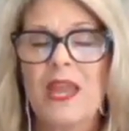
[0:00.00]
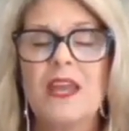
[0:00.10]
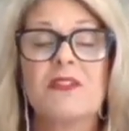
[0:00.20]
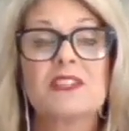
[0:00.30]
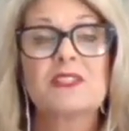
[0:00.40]

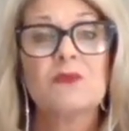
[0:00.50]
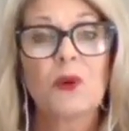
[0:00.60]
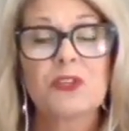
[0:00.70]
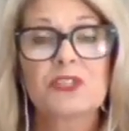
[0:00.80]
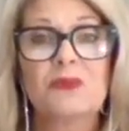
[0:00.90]
That's
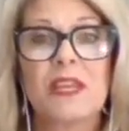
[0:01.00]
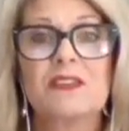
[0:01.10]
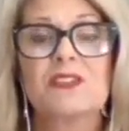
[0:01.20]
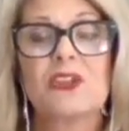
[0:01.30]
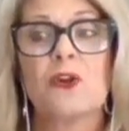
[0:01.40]
important to me.
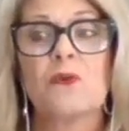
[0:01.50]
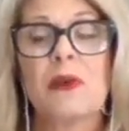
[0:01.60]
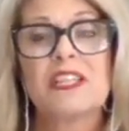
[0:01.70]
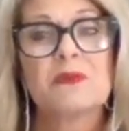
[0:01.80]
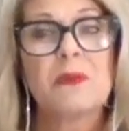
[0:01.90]
So
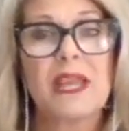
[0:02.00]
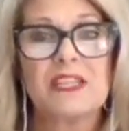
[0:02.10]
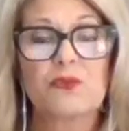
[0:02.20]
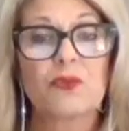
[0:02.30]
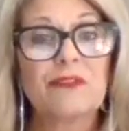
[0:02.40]
my
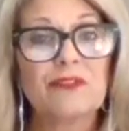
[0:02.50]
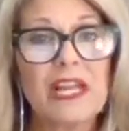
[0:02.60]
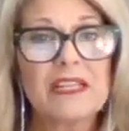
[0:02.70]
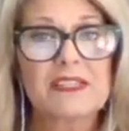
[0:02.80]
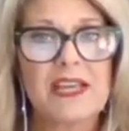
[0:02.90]
space
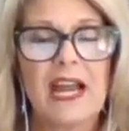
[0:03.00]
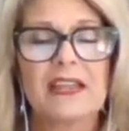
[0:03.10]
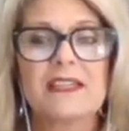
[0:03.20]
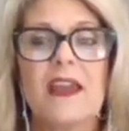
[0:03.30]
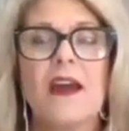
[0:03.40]
reflects that.